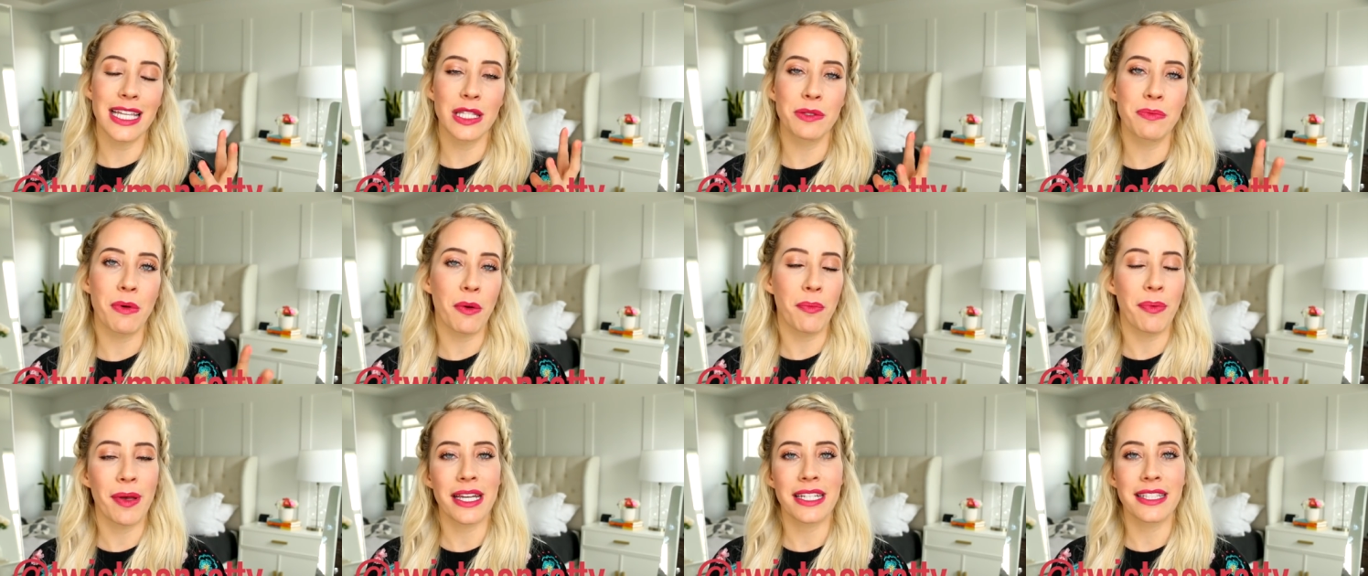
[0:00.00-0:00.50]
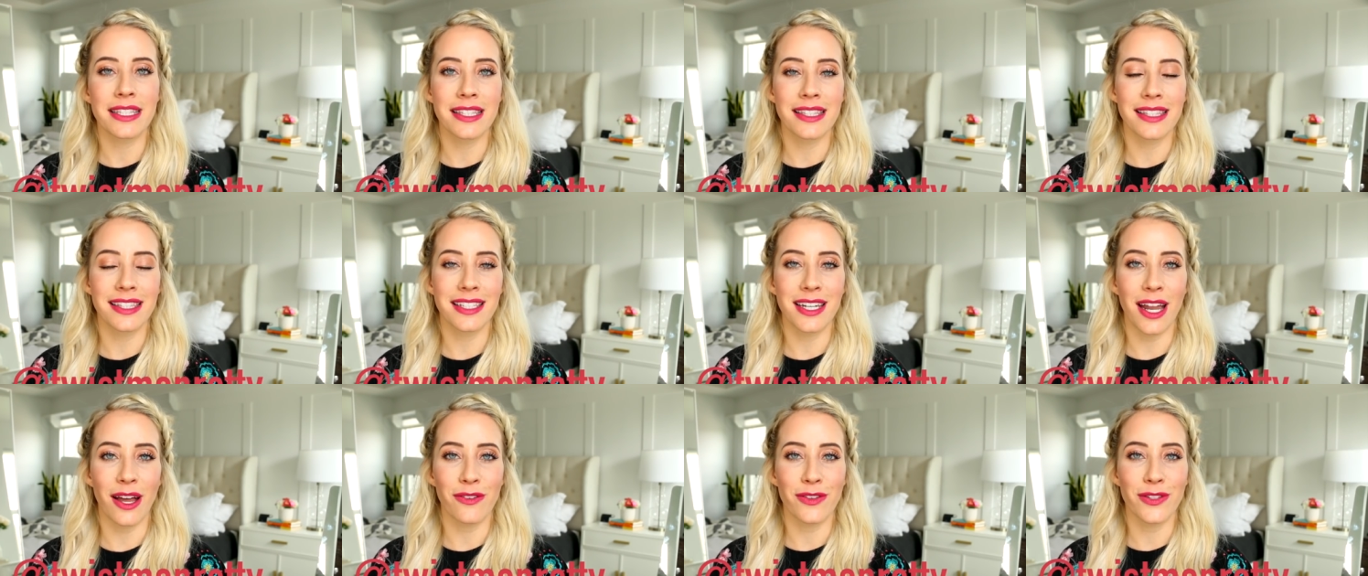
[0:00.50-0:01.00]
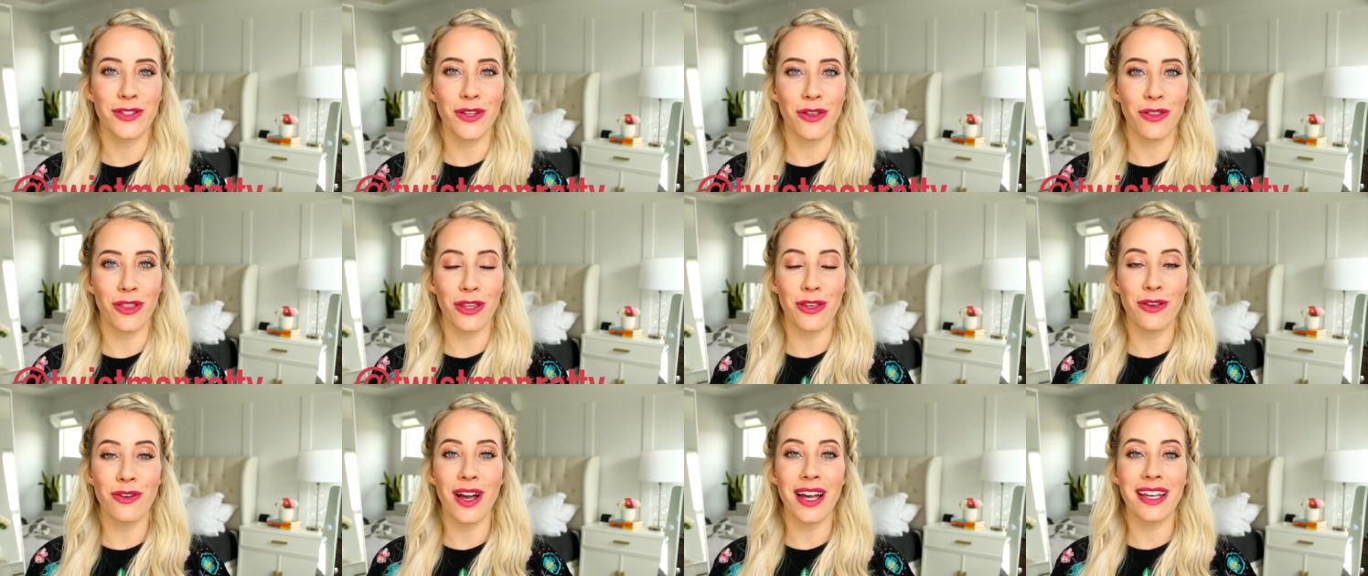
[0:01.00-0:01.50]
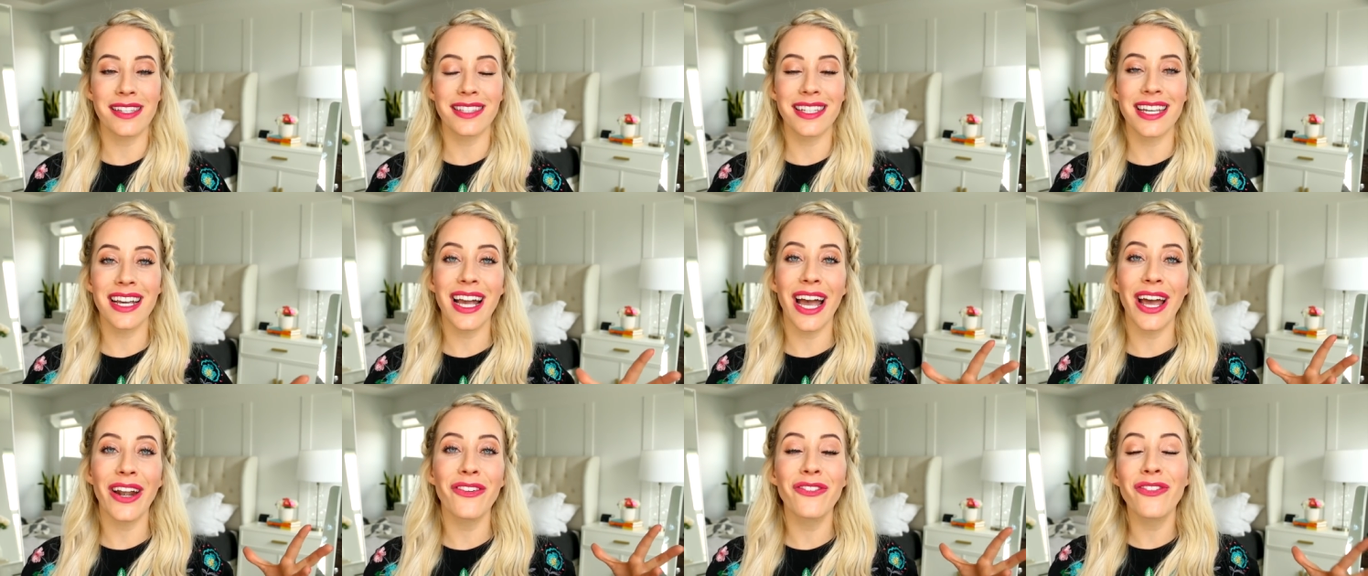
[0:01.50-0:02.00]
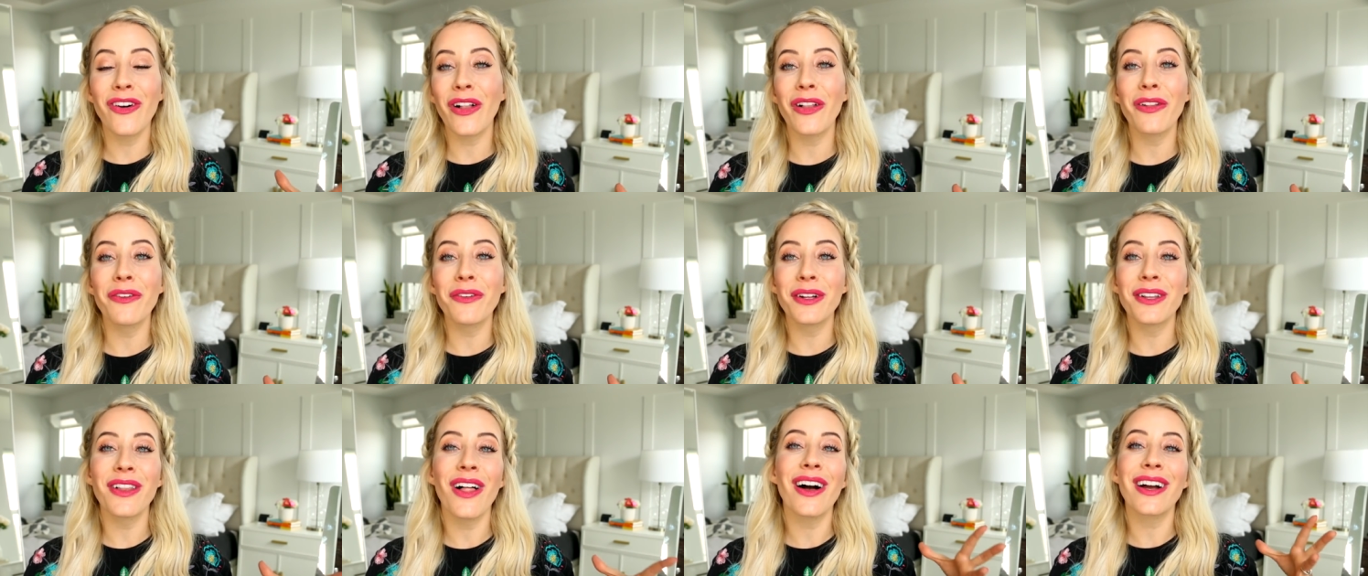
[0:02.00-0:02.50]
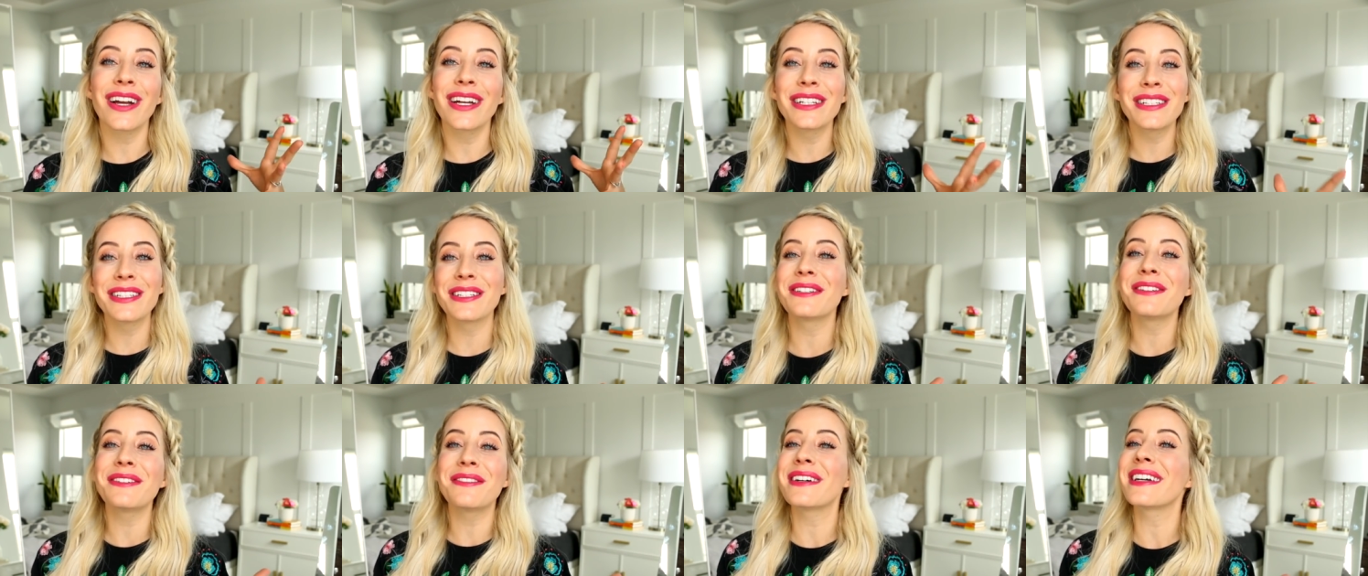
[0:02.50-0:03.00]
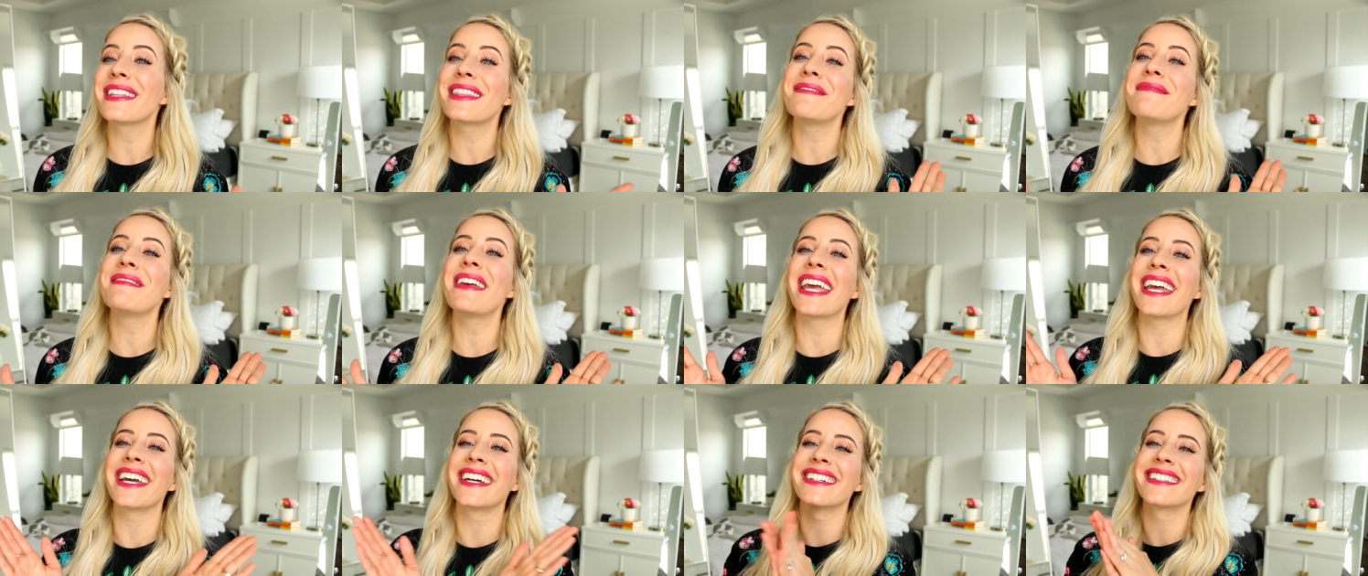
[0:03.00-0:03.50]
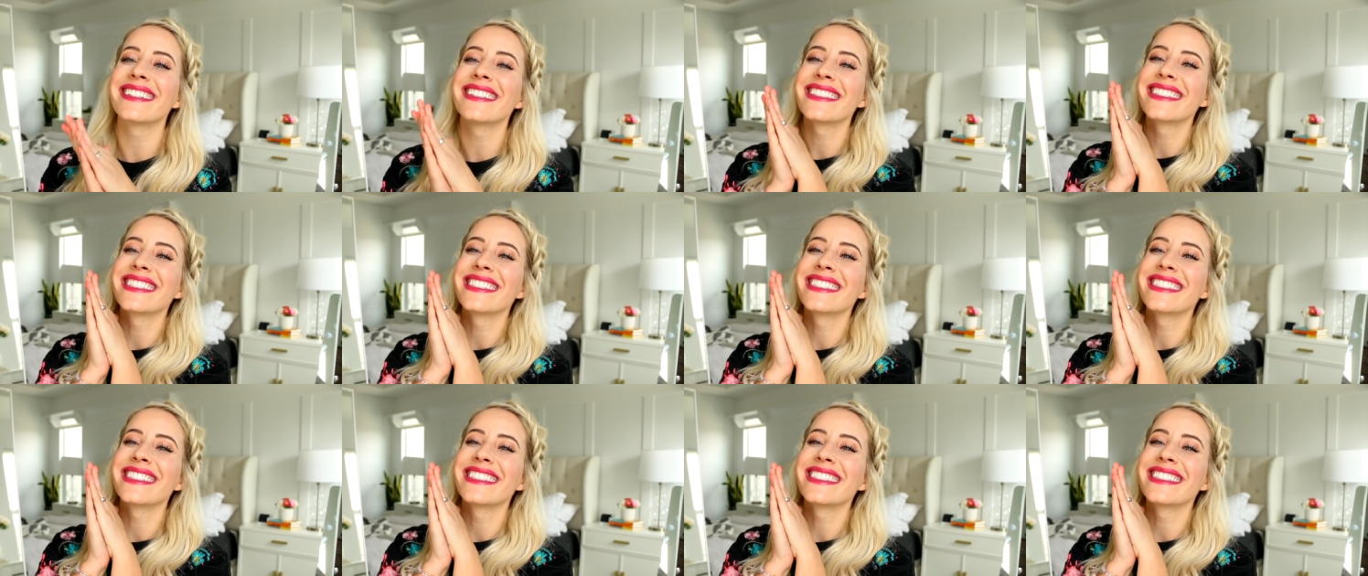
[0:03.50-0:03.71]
inspo pics and stuff so that you guys can kind of follow along and do it with me.